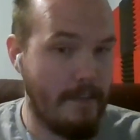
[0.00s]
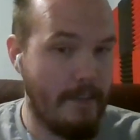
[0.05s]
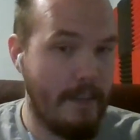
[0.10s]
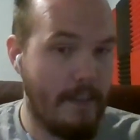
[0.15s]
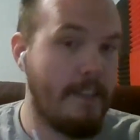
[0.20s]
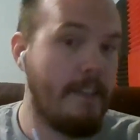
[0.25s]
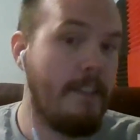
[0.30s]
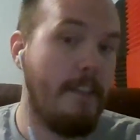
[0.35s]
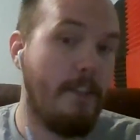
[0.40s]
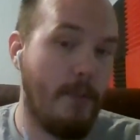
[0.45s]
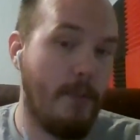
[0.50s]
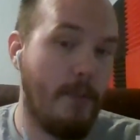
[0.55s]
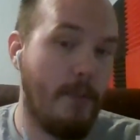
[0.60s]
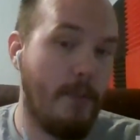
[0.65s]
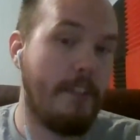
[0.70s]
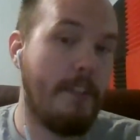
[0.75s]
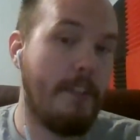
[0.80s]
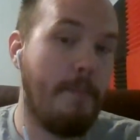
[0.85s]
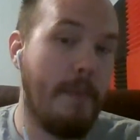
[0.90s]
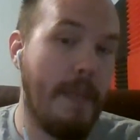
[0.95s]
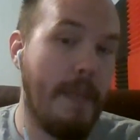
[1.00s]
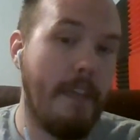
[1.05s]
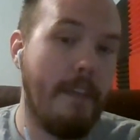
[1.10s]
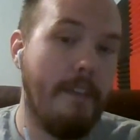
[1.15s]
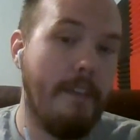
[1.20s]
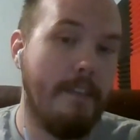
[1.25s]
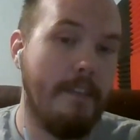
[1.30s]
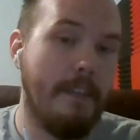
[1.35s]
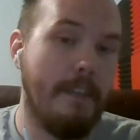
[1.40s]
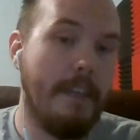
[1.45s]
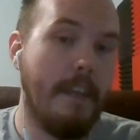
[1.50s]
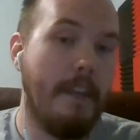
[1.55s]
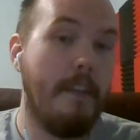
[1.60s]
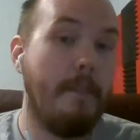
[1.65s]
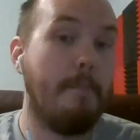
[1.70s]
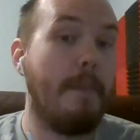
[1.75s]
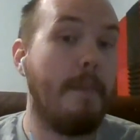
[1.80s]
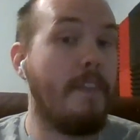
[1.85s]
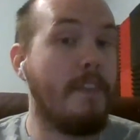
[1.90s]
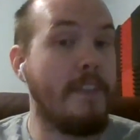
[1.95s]
the sealed orders to be,
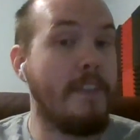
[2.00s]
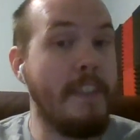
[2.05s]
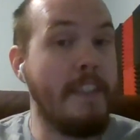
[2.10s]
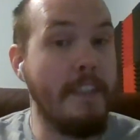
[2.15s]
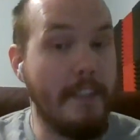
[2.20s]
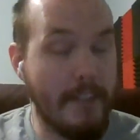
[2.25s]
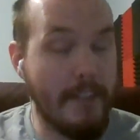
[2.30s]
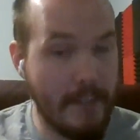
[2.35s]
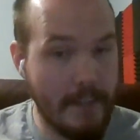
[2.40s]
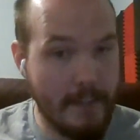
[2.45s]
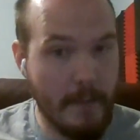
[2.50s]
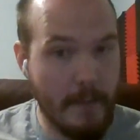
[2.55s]
but they're sealed.